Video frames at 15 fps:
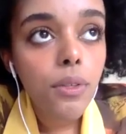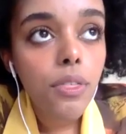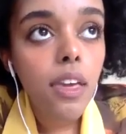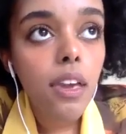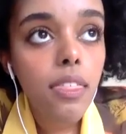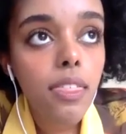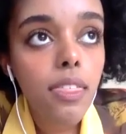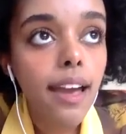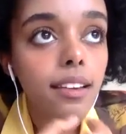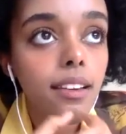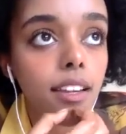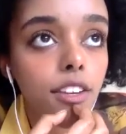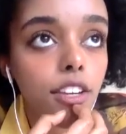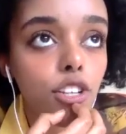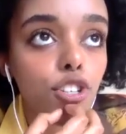think that
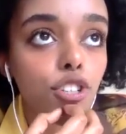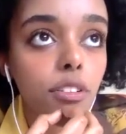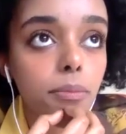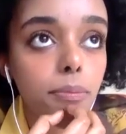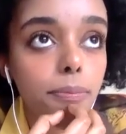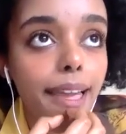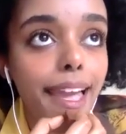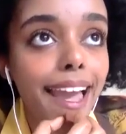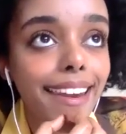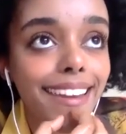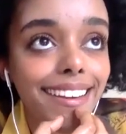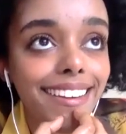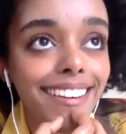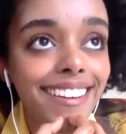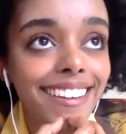initial
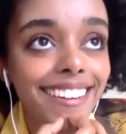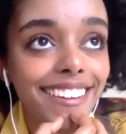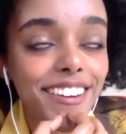panic